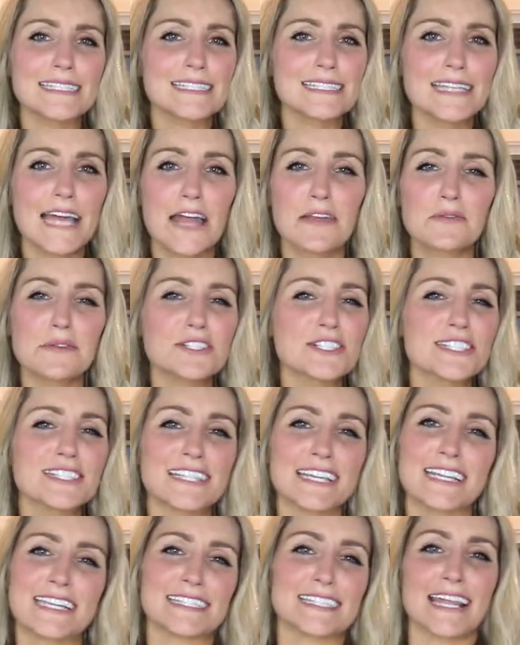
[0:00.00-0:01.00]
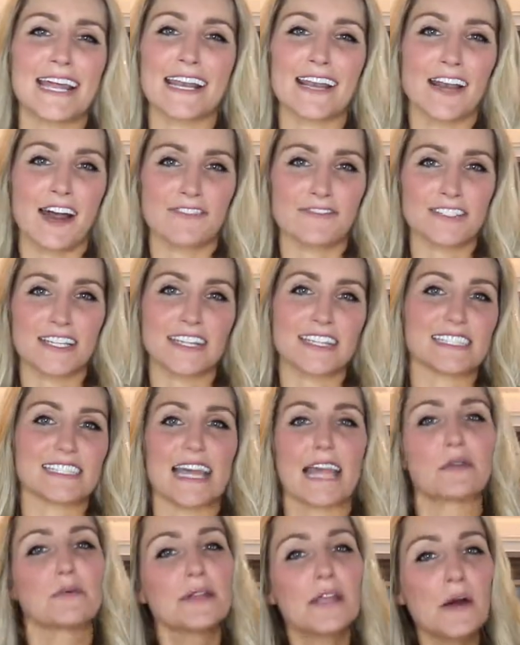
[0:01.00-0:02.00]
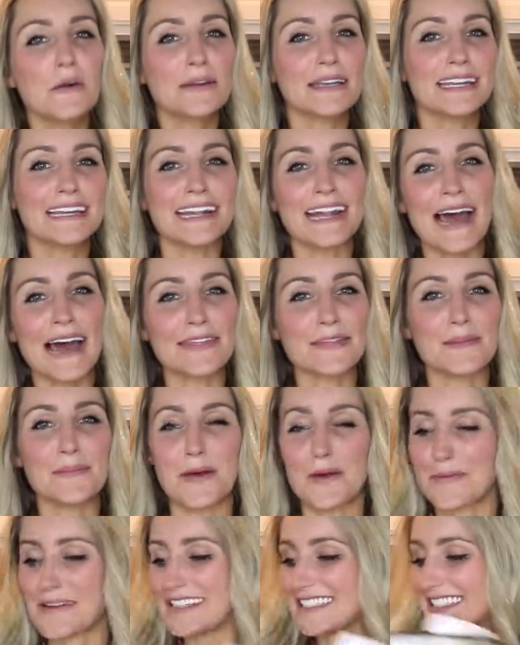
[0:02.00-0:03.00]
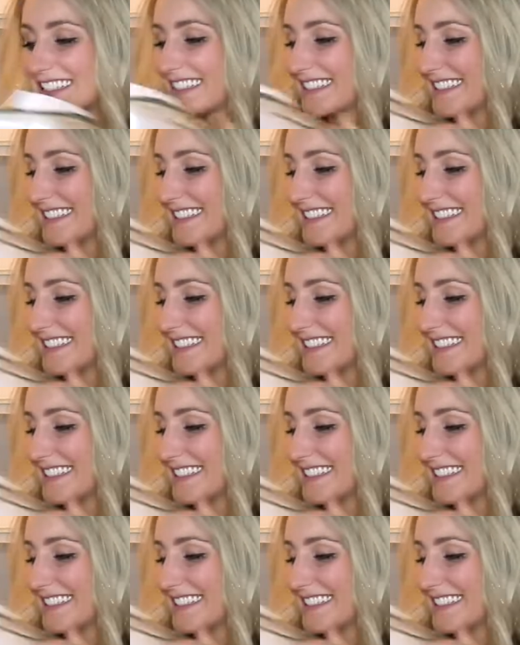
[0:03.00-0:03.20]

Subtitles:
is done, we're just gonna set it off to the side. We don't need it at the moment.